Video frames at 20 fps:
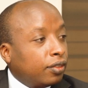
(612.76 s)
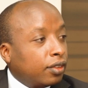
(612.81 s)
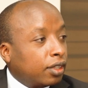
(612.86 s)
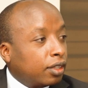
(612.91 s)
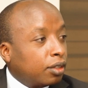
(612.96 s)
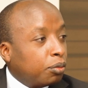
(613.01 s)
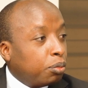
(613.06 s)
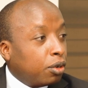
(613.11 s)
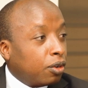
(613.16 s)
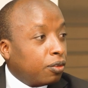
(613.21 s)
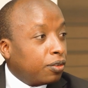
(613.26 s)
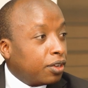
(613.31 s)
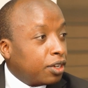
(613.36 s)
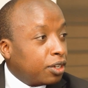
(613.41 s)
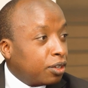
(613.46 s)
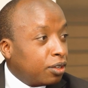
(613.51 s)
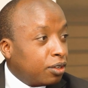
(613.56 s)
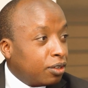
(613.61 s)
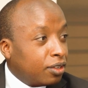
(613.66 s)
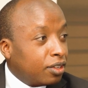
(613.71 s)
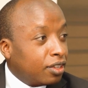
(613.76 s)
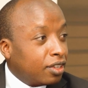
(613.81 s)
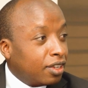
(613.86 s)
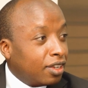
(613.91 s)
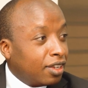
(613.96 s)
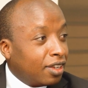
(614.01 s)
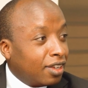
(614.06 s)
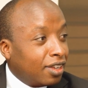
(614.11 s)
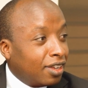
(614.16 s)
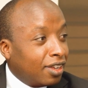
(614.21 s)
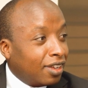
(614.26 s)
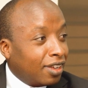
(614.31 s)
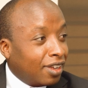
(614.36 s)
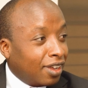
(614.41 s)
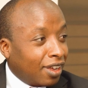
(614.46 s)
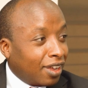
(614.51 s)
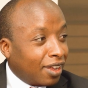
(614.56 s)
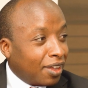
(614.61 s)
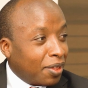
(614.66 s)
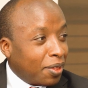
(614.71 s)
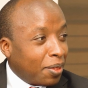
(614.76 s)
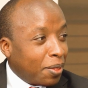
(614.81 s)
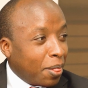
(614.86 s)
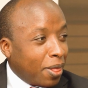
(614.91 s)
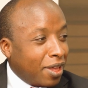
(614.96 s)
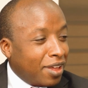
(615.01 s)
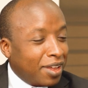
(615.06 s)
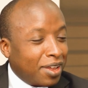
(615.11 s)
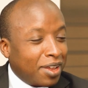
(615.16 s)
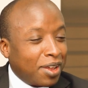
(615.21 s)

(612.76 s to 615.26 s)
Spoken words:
but there's always something for someone.